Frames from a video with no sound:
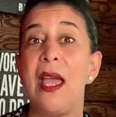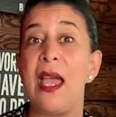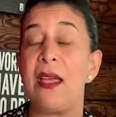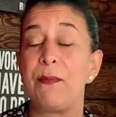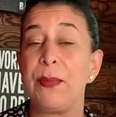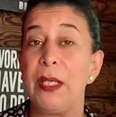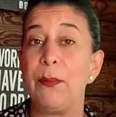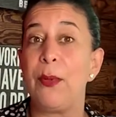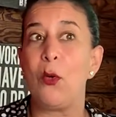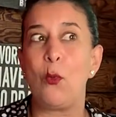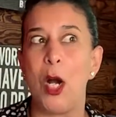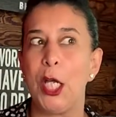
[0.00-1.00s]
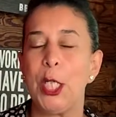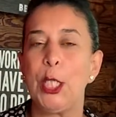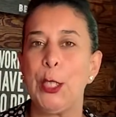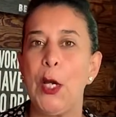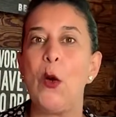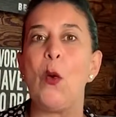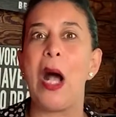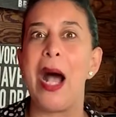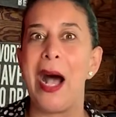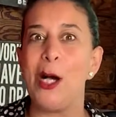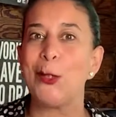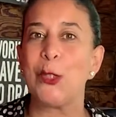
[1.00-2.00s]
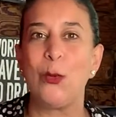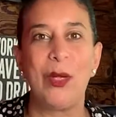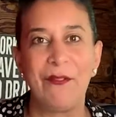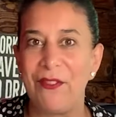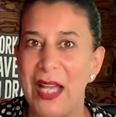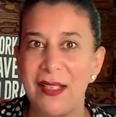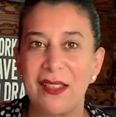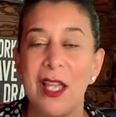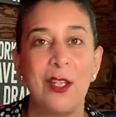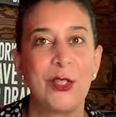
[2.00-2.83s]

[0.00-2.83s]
and people want to know how to invest.